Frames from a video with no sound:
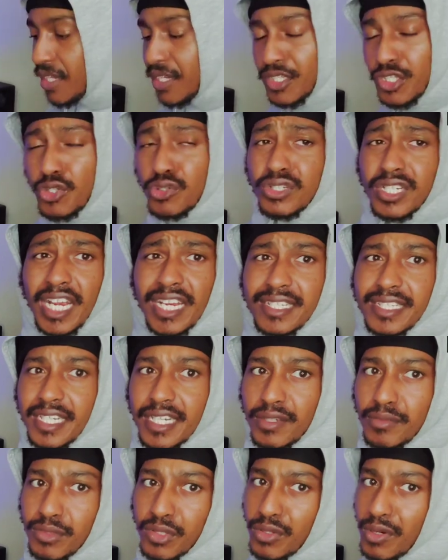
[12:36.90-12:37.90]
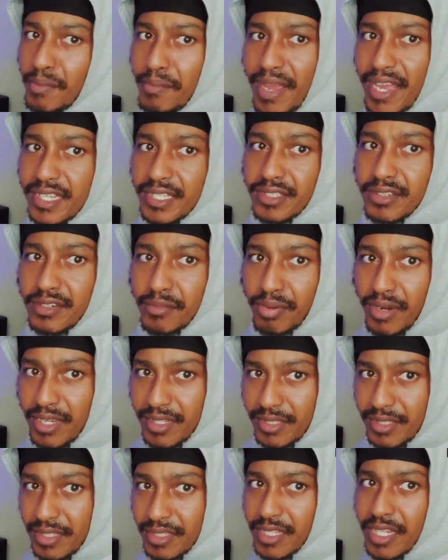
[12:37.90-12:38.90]
Usually I take them through the mastering
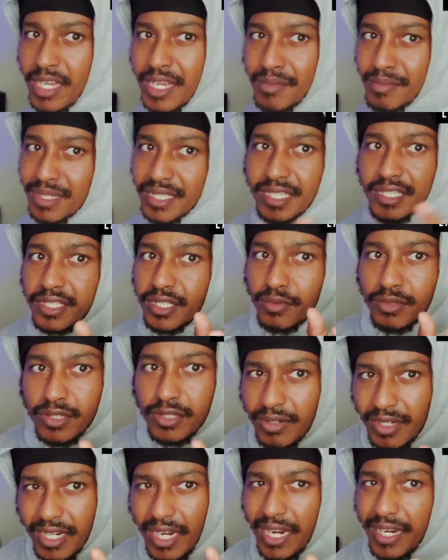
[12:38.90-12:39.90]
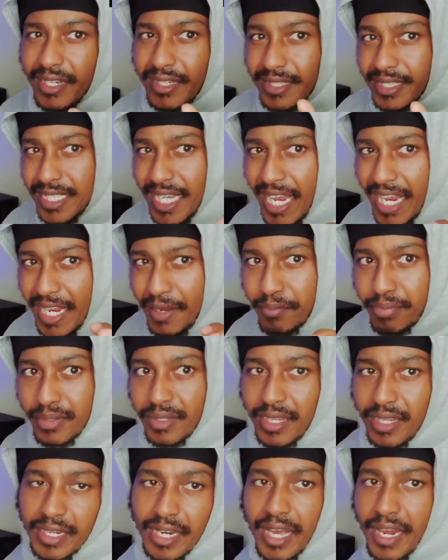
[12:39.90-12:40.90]
process. But since it was only like a tape
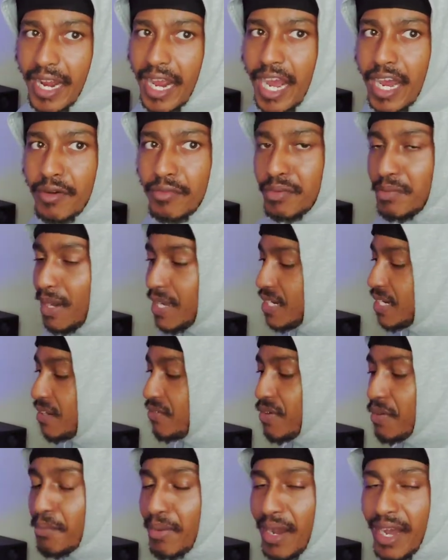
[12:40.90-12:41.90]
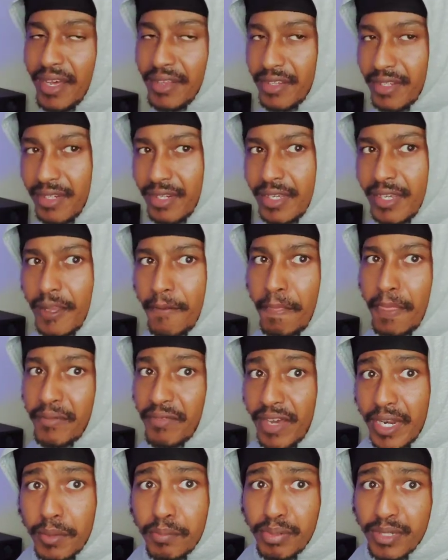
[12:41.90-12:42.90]
and not an album, I didn't even bother. If
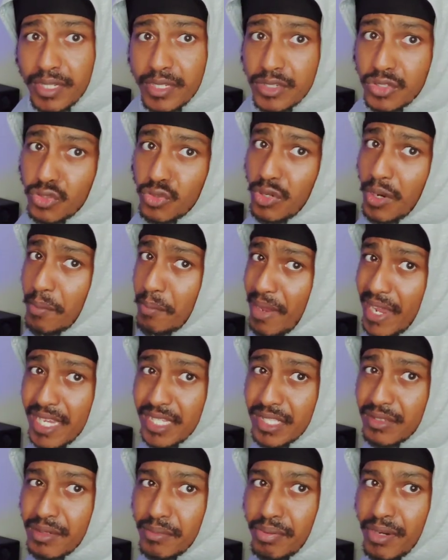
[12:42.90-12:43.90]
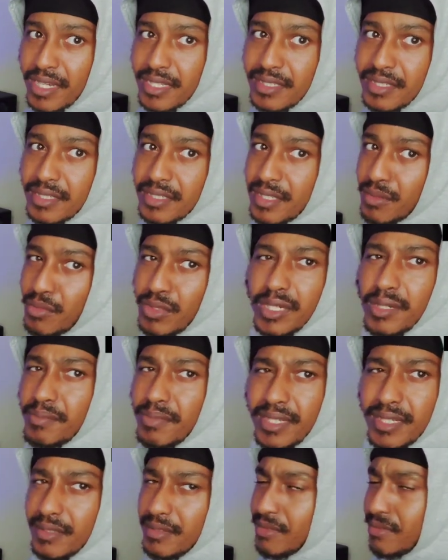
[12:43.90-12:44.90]
I'd have put this through the mastering process, it would have
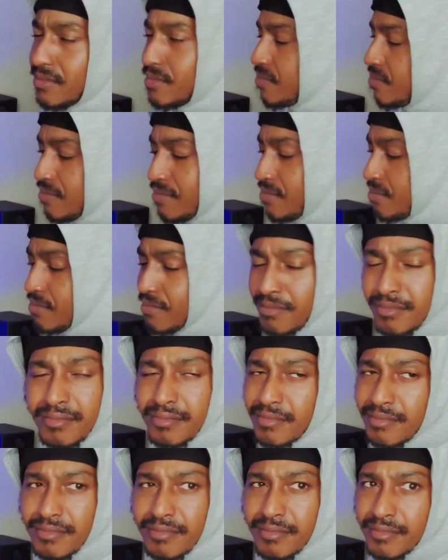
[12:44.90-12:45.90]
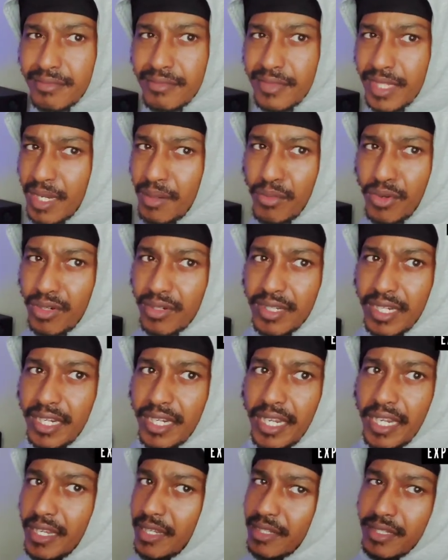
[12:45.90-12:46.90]
been, come on, they
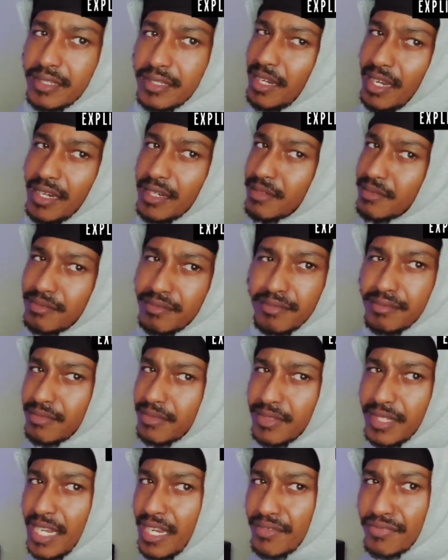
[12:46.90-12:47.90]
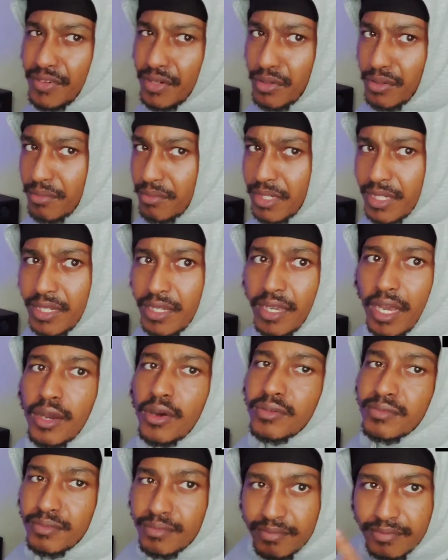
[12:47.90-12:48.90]
can't, nah, can't fuck.
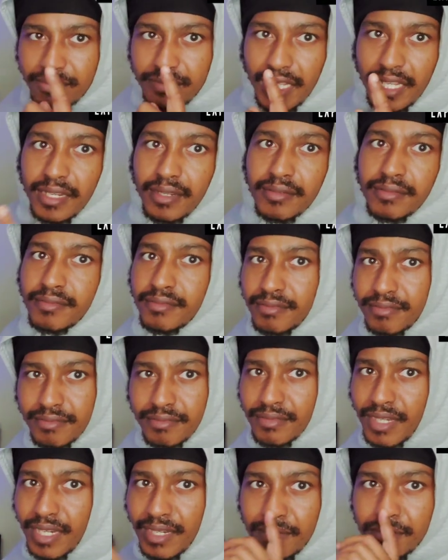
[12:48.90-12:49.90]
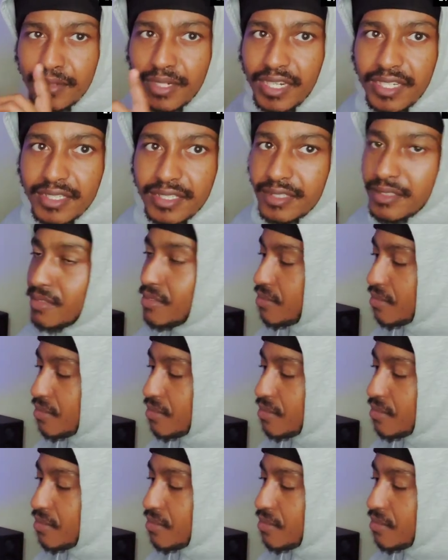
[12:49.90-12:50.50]
Up, damn, up, cussing.